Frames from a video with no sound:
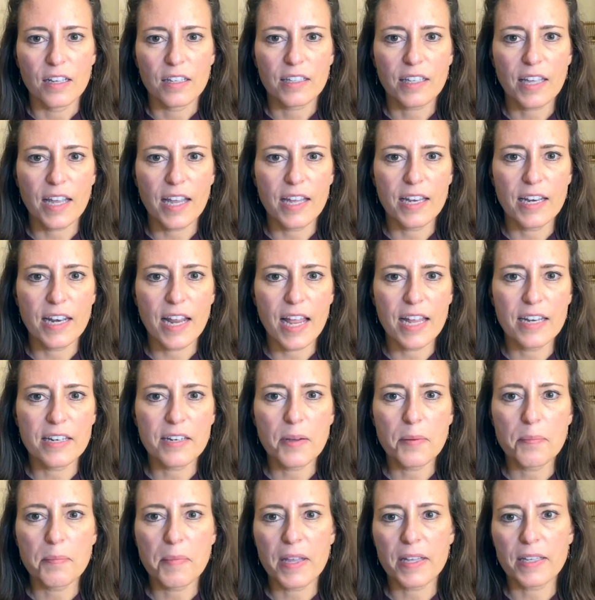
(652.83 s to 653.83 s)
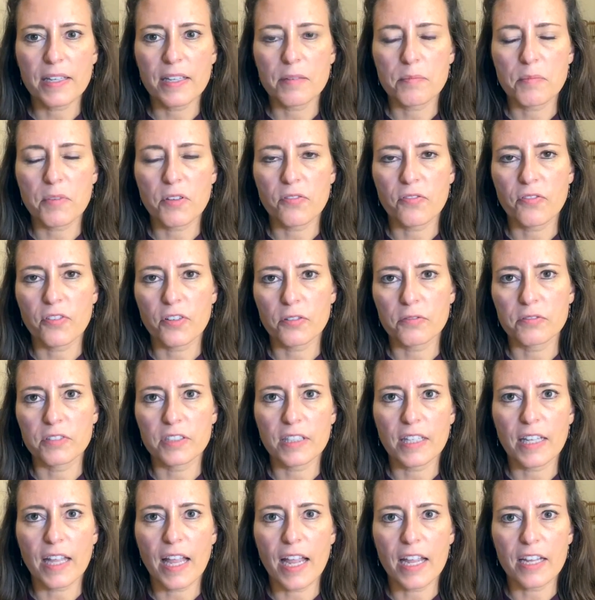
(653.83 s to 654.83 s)
can end up making me feel
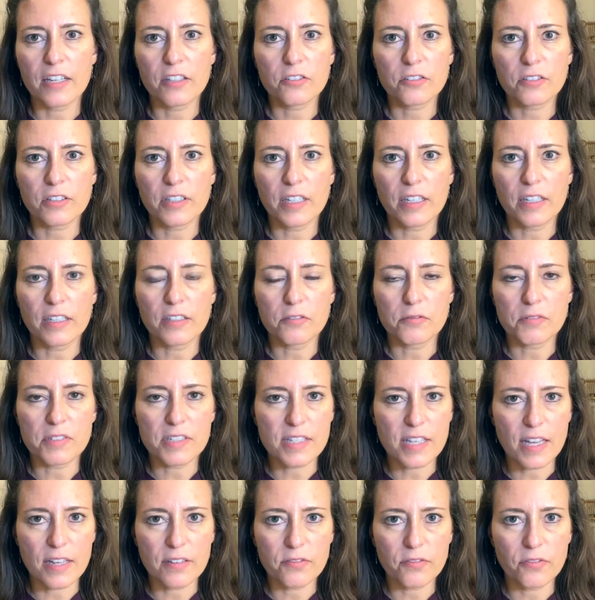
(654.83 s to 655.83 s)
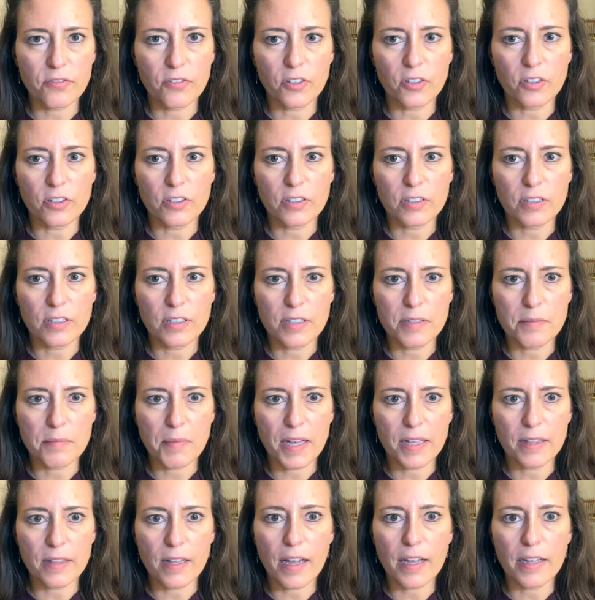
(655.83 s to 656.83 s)
really angry and resentful in
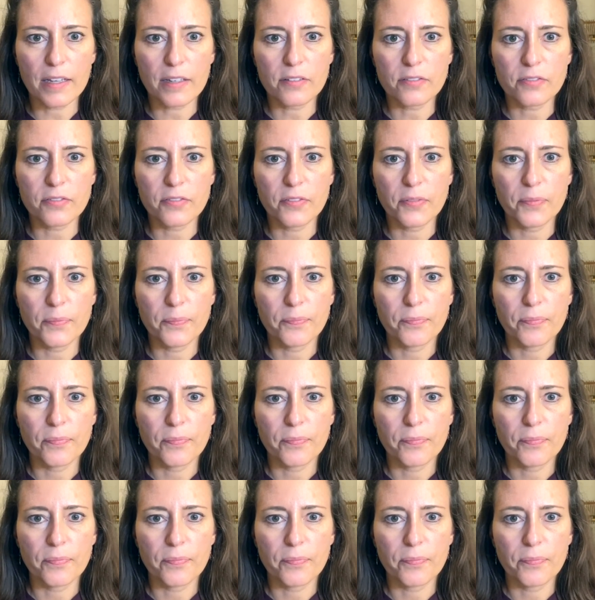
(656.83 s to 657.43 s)
my life.